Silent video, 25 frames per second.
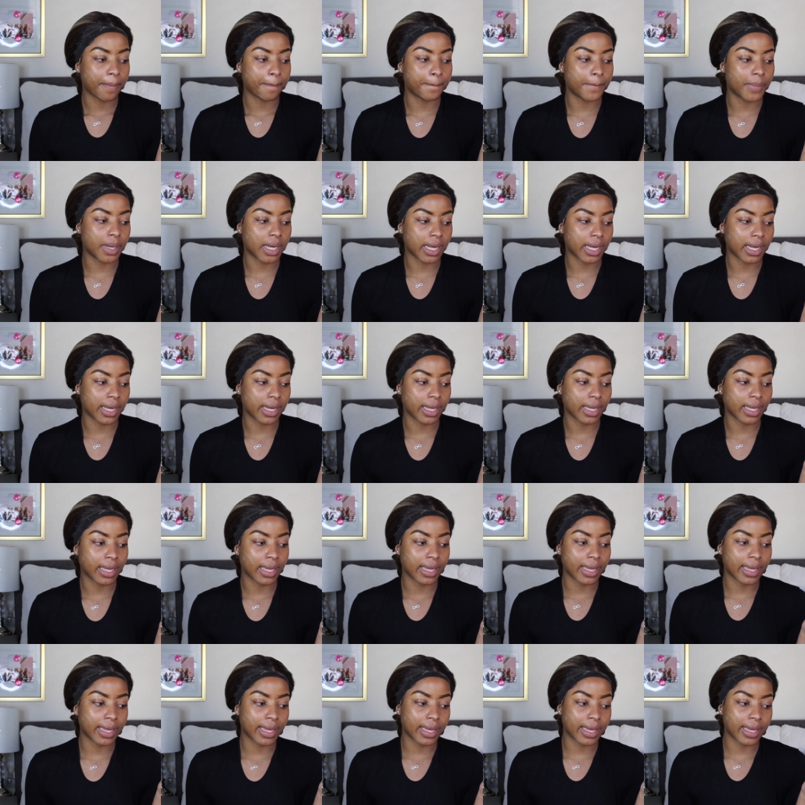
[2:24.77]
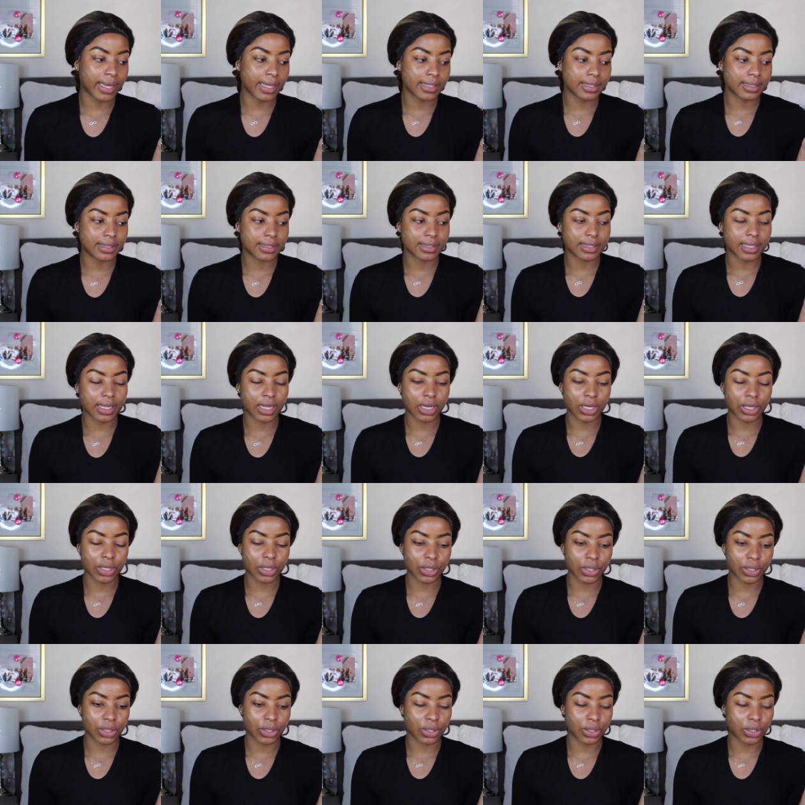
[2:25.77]
by
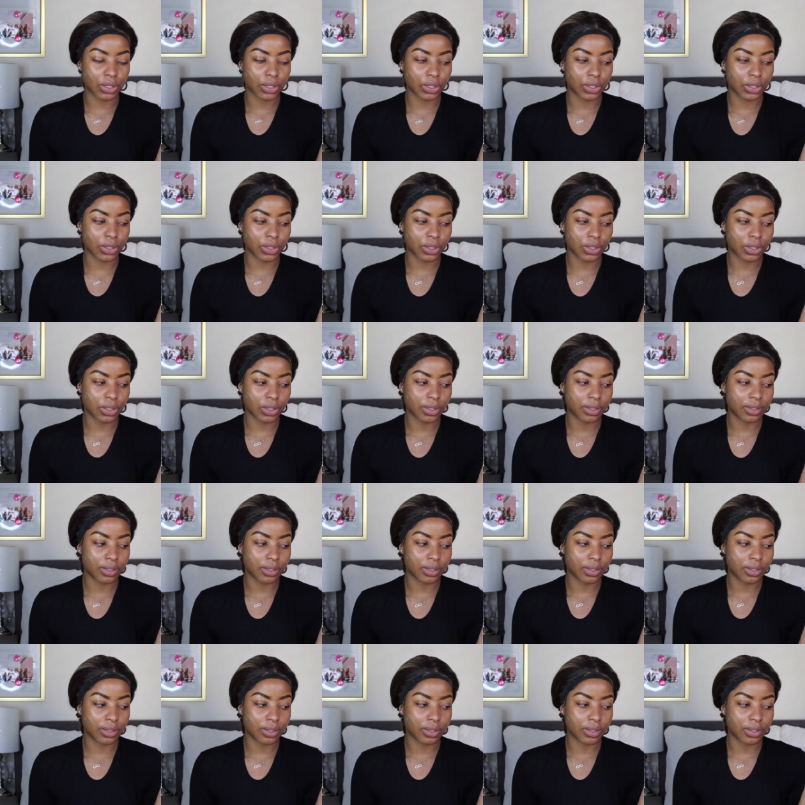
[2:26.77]
Estelle.